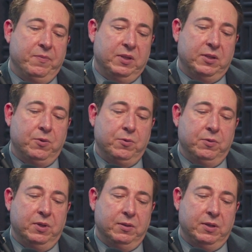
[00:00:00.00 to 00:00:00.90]

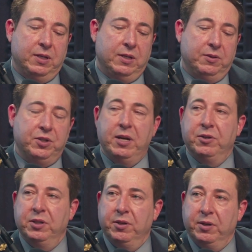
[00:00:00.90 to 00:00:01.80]
sold
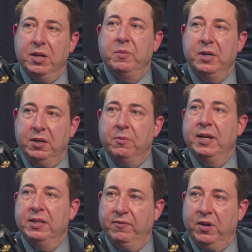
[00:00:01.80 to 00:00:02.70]
shares in their company to
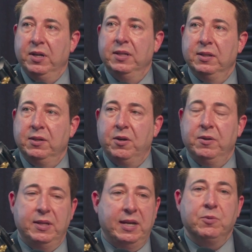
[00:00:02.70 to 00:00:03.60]
raise funds and
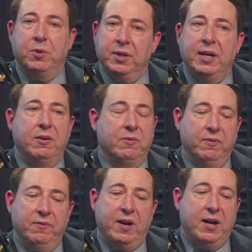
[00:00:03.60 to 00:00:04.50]
all, and that's worked out
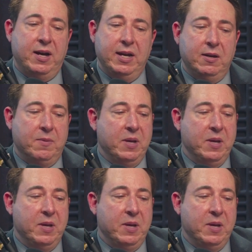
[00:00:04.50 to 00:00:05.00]
fine.